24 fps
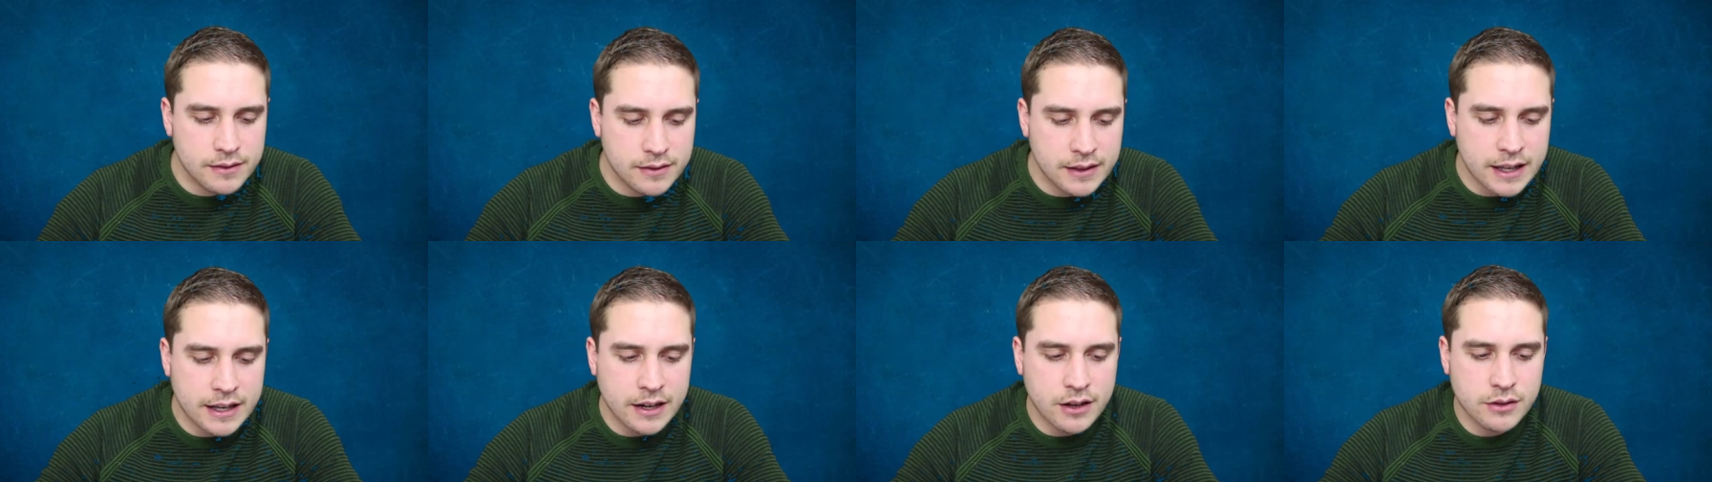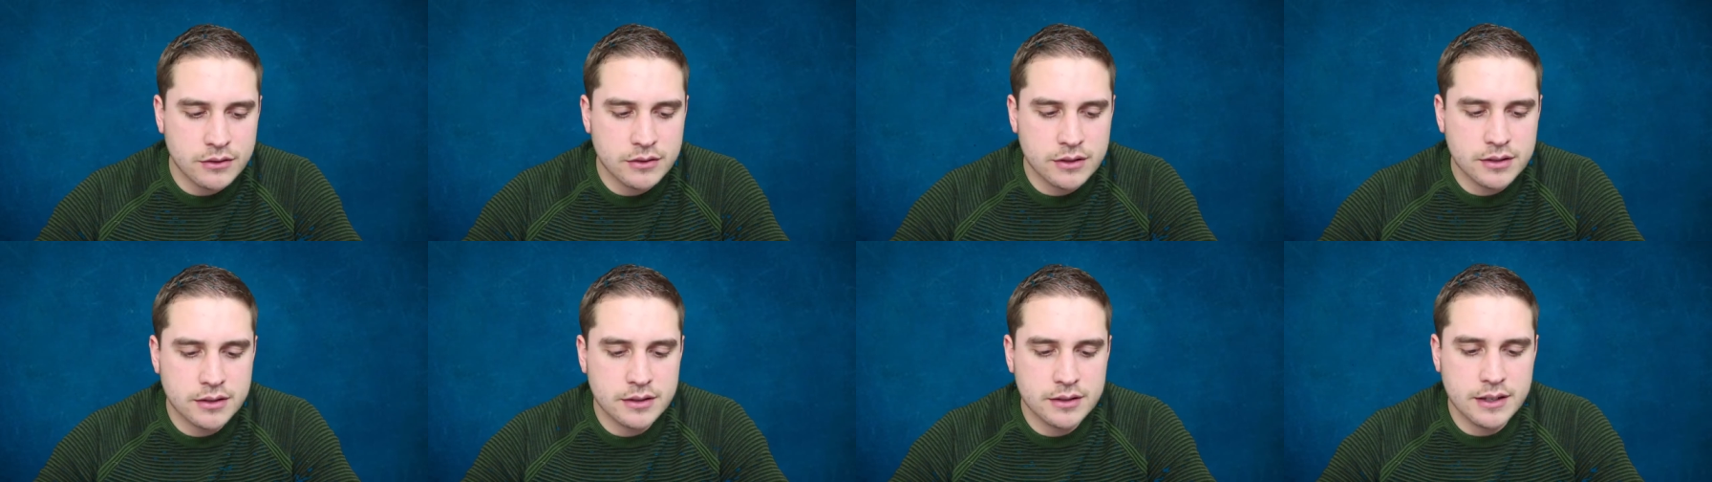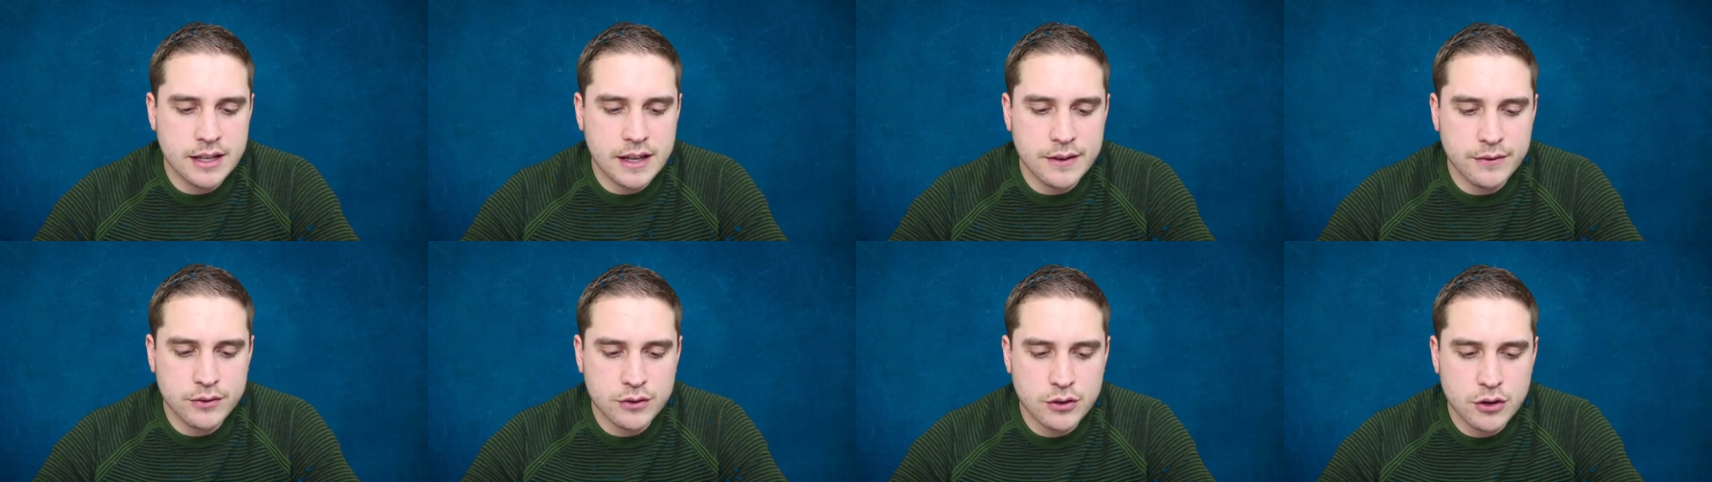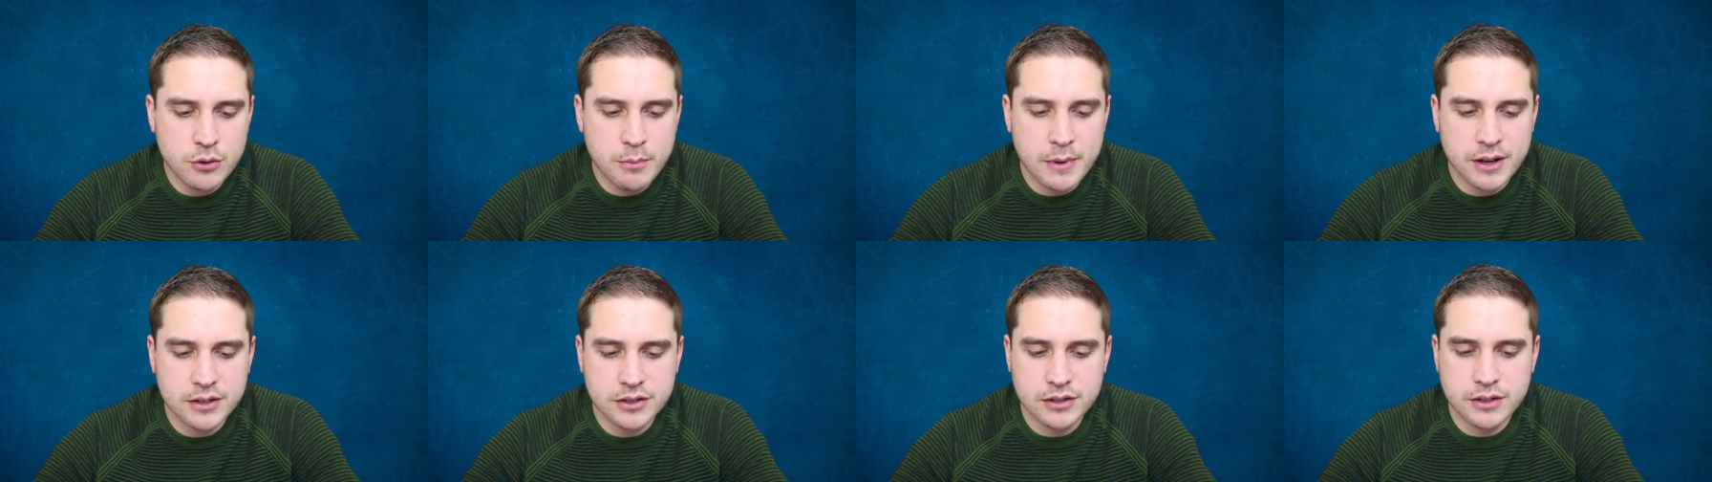They don't give
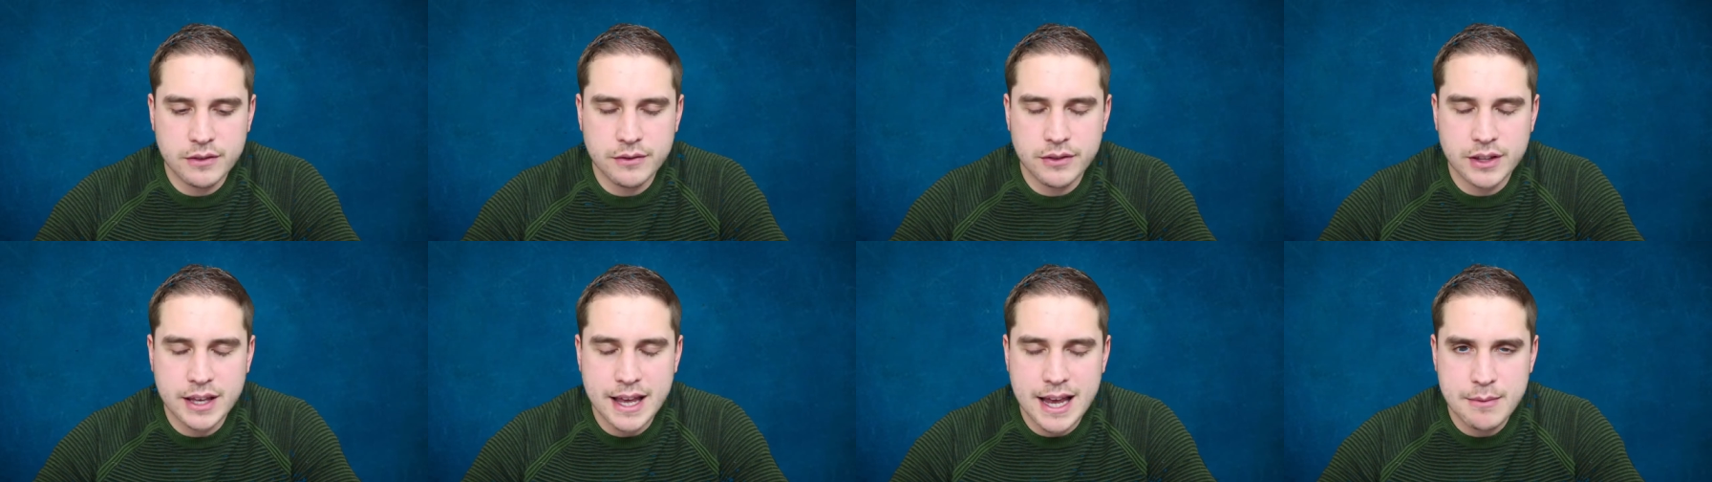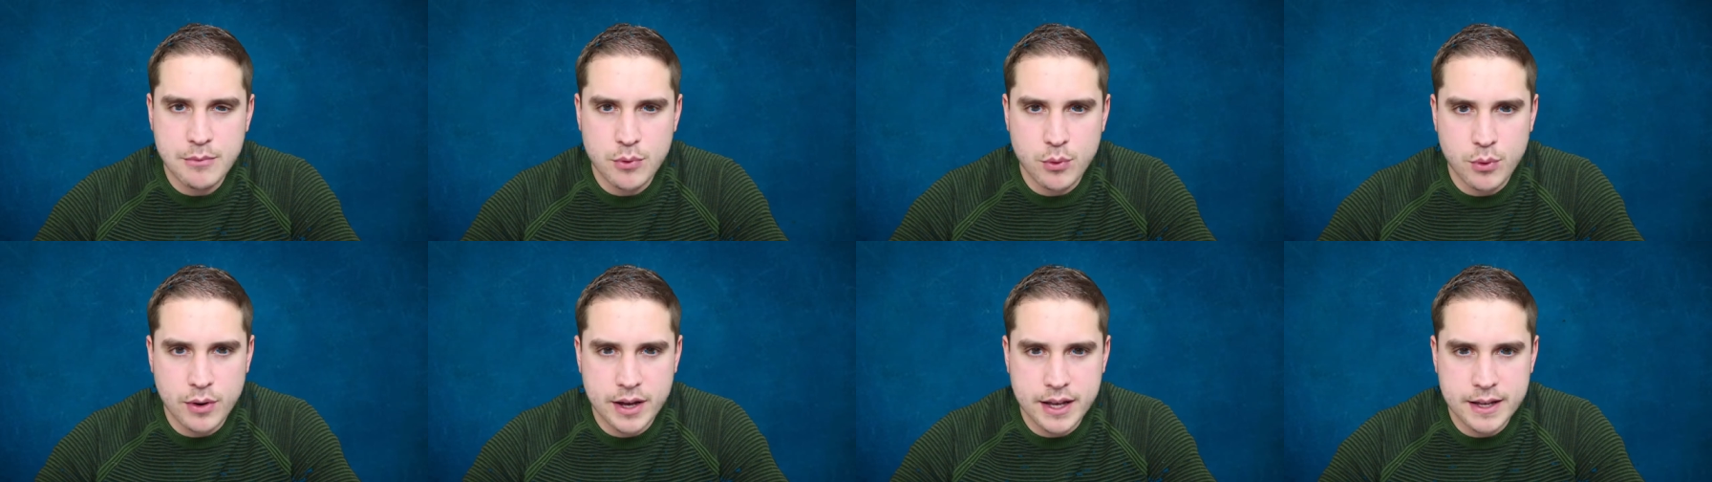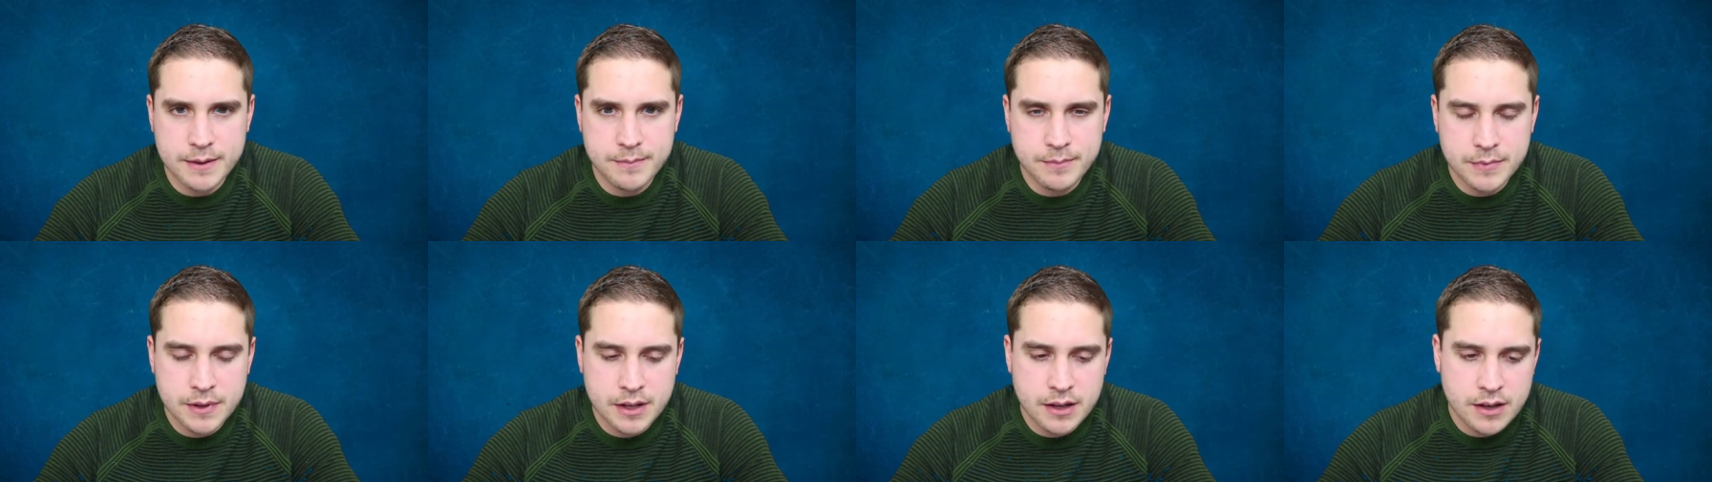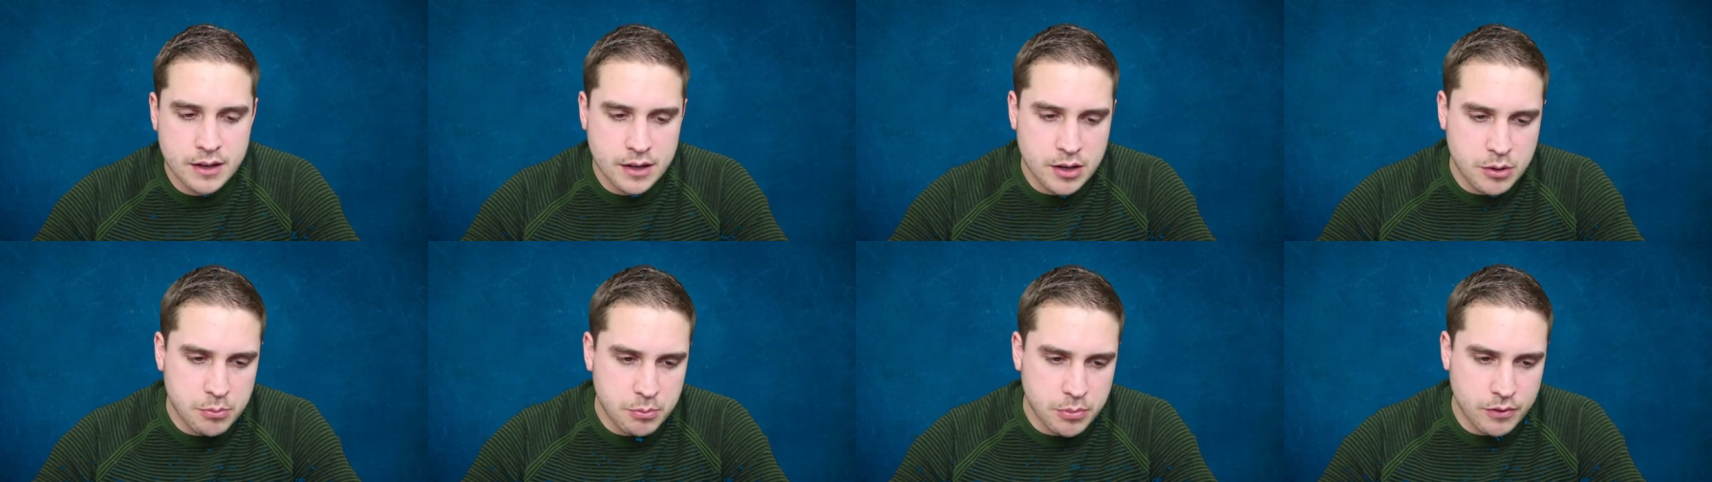too much of the game away,
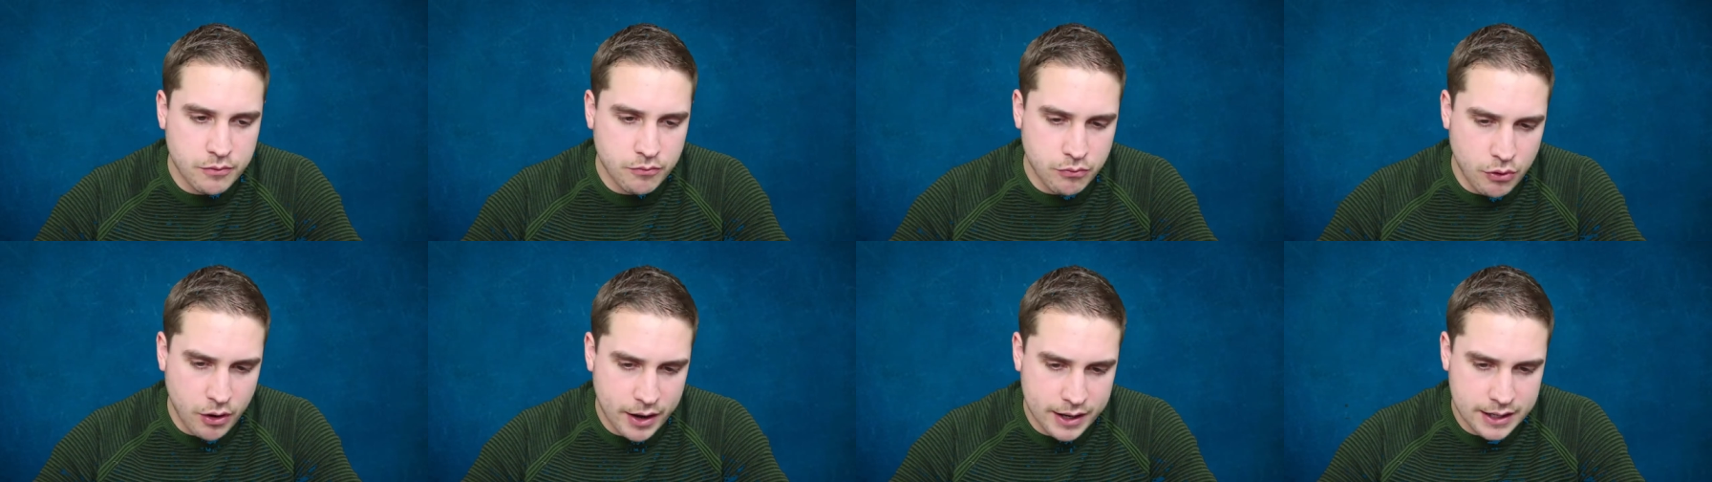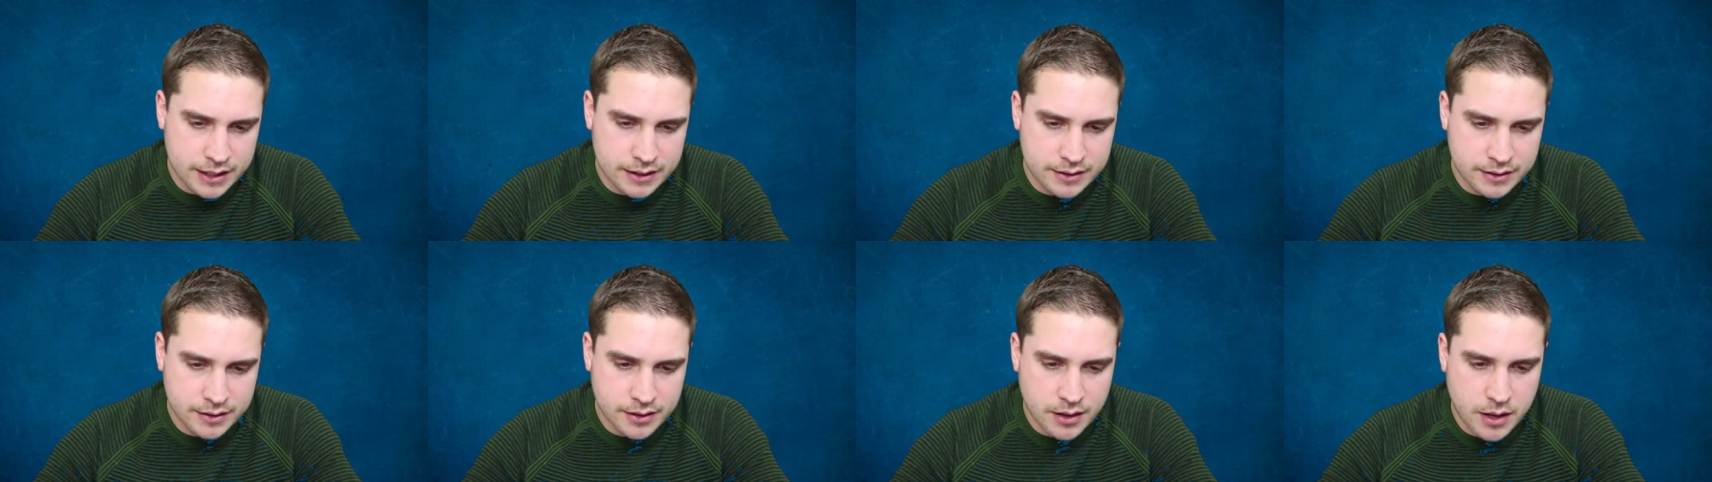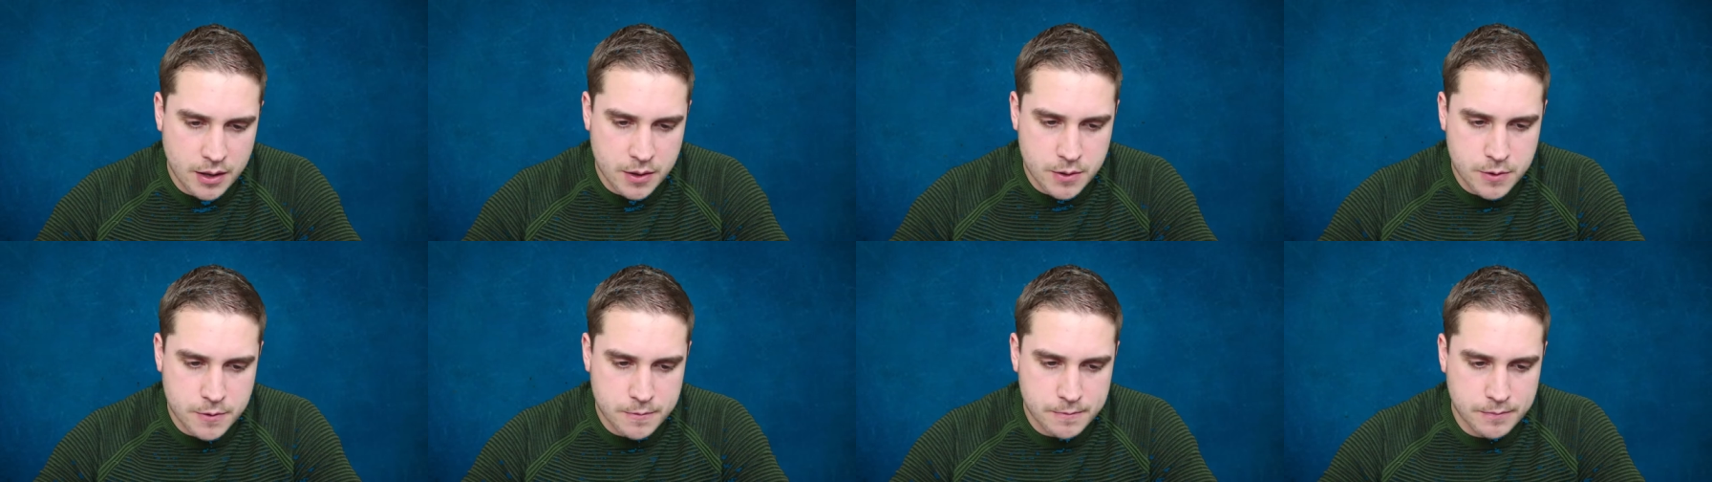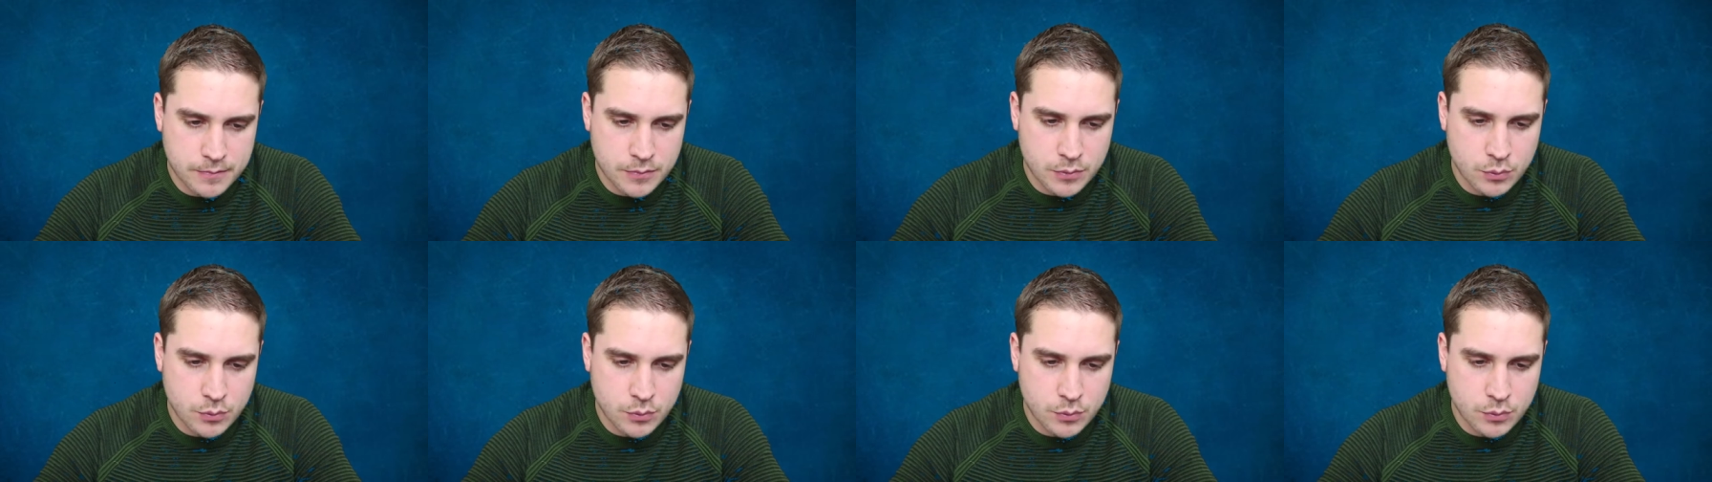but rightly so.